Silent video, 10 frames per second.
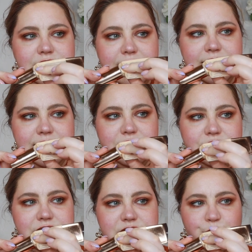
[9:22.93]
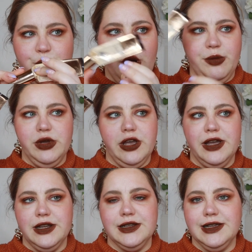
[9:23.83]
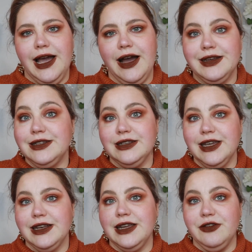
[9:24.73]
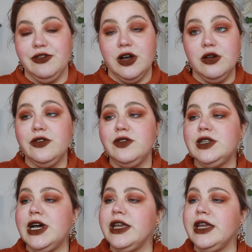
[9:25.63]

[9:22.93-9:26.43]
Like, there is the pump, and yeah, I didn't get anything out of it.